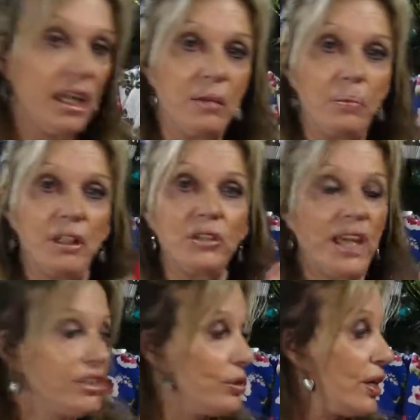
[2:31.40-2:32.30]

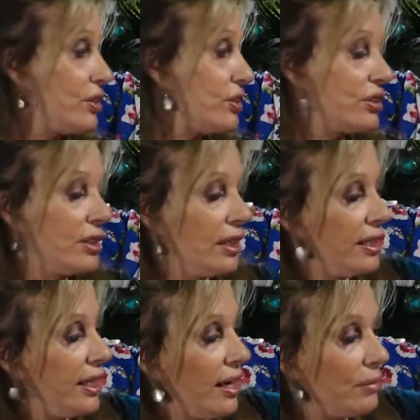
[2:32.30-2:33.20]
Pillowcase dresses.
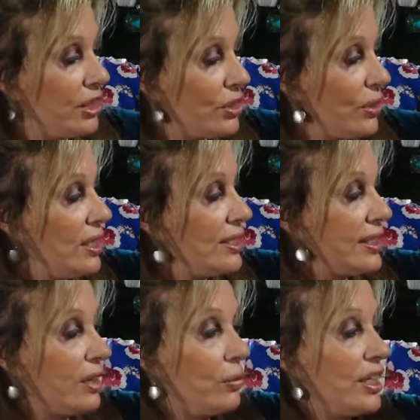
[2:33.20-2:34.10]
And I'm going to show you in a
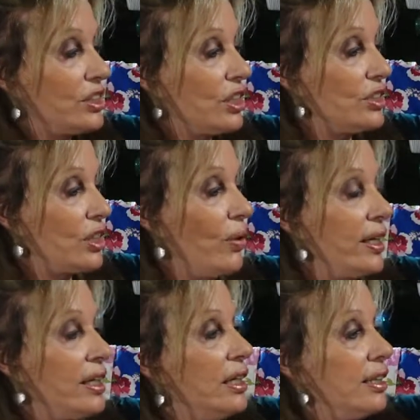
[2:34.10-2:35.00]
second when I start
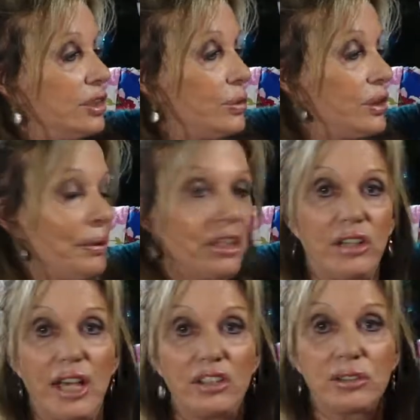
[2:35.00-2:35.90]
sewing. This was a
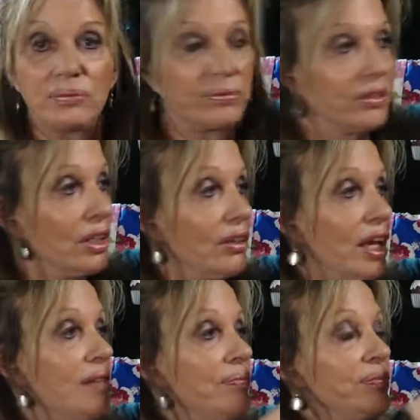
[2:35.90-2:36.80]
pillowcase,
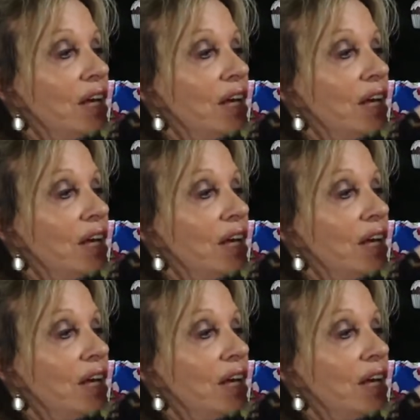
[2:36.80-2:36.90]
okay?